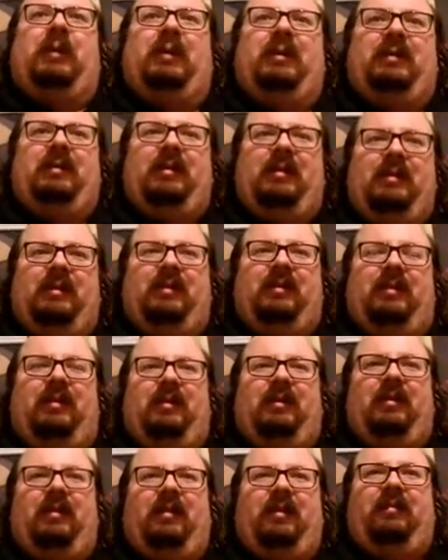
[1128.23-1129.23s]

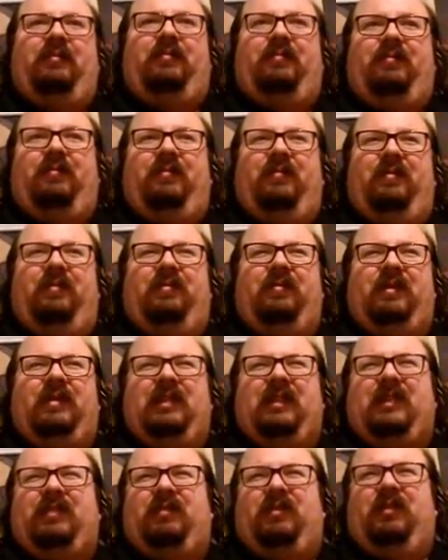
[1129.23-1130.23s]
if
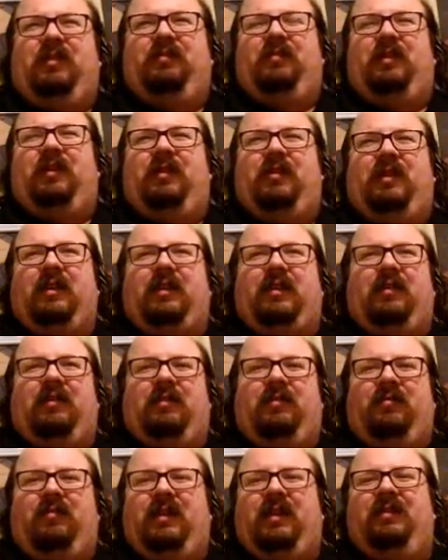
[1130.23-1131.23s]
6 really felt like
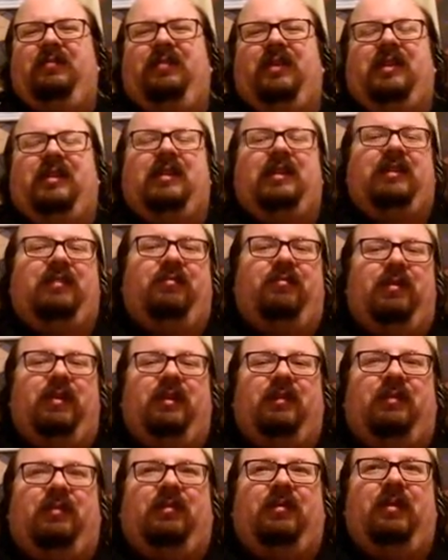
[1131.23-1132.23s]
they're reinventing the
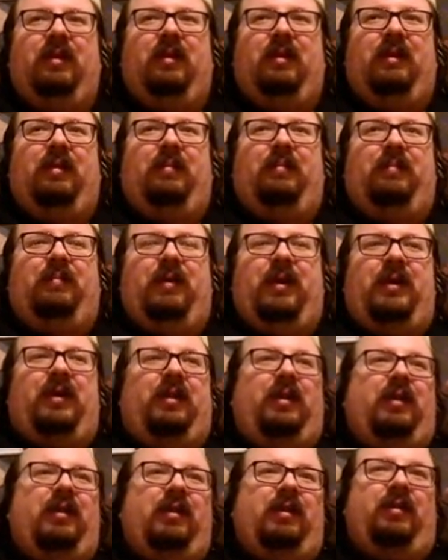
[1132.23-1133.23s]
wheel, but
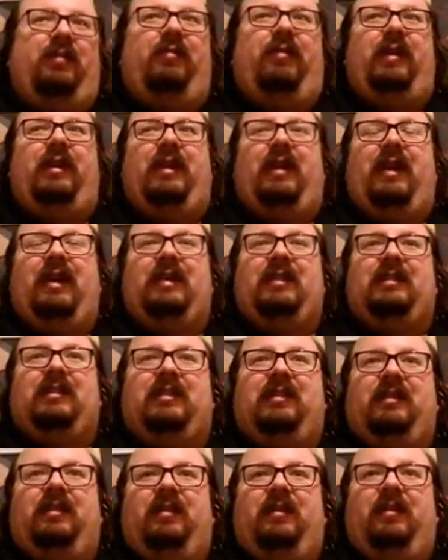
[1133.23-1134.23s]
on the
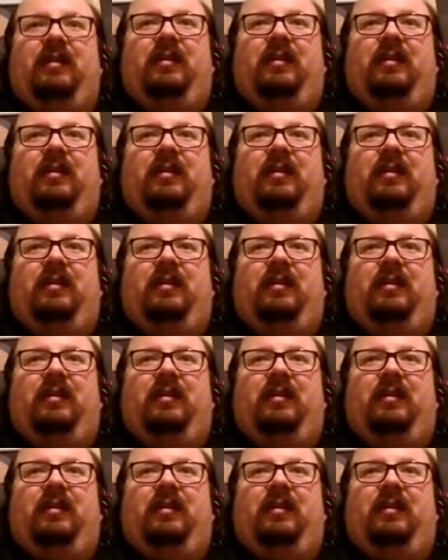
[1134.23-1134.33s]
3DS.